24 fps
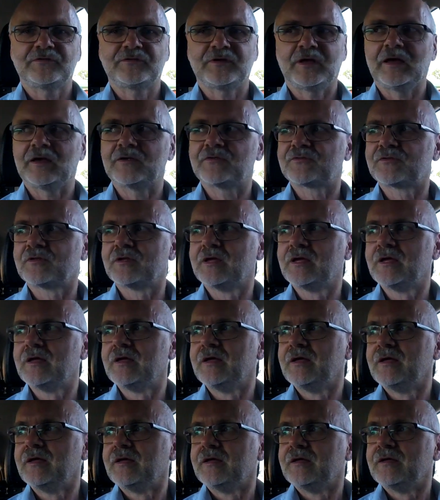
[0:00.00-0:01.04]
days.
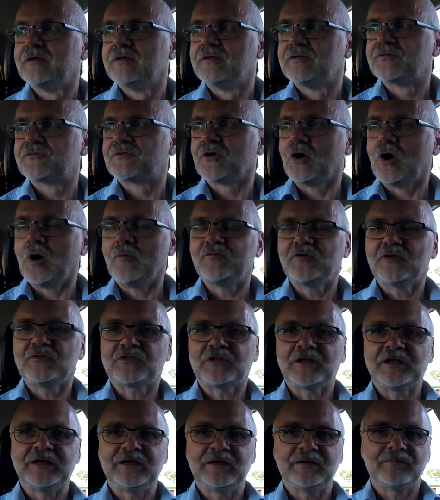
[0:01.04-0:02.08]
So
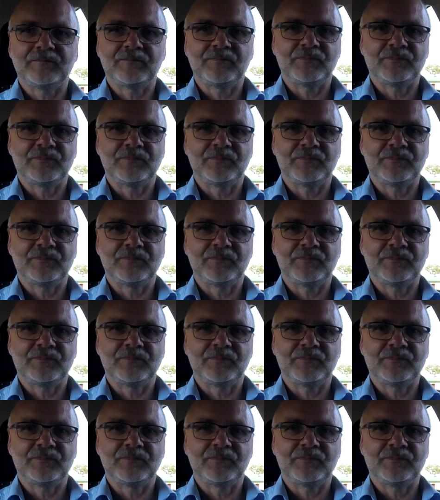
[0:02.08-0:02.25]
obviously,